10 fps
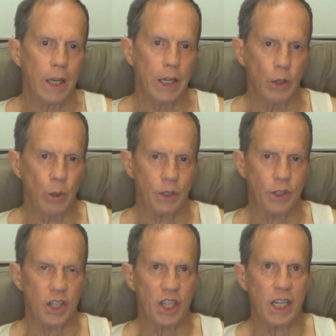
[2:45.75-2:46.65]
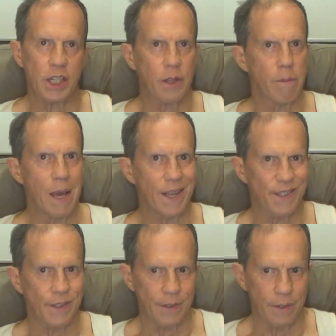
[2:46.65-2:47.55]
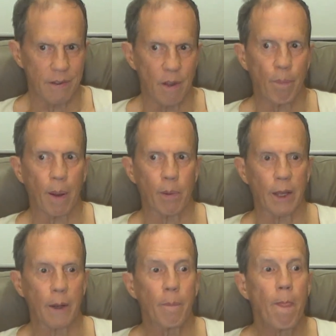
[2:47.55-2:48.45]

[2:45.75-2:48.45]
in order to teach the masses, the public,